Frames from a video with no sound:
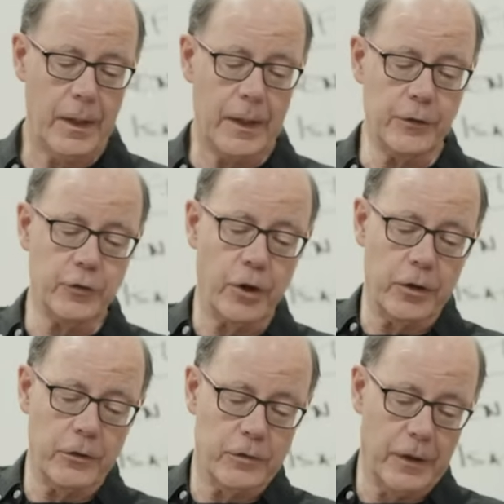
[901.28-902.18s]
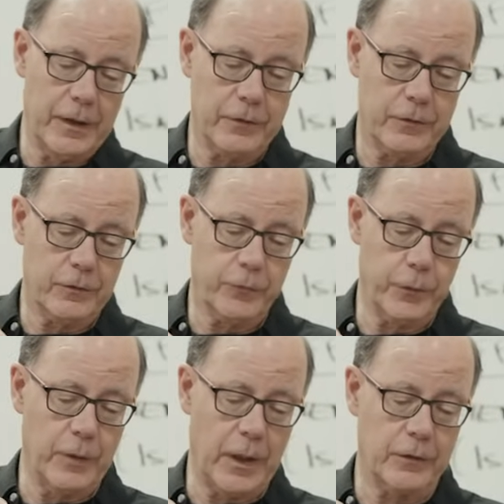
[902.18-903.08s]
He turns us
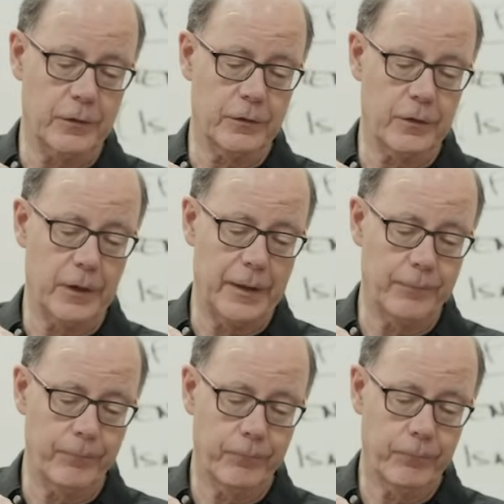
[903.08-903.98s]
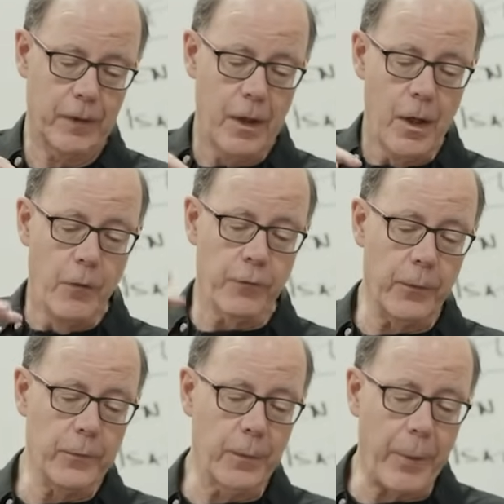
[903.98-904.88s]
from darkness to light.
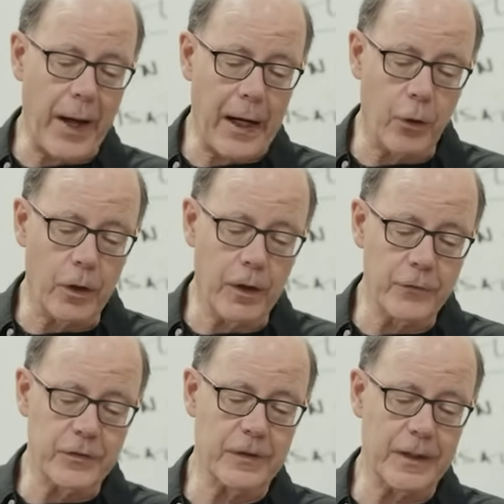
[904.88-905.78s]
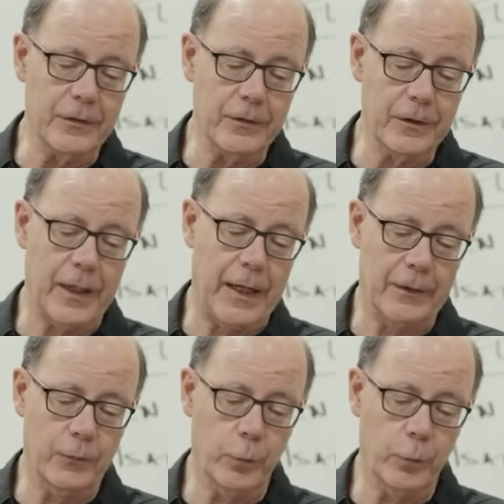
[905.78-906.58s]
From the power of Satan to God,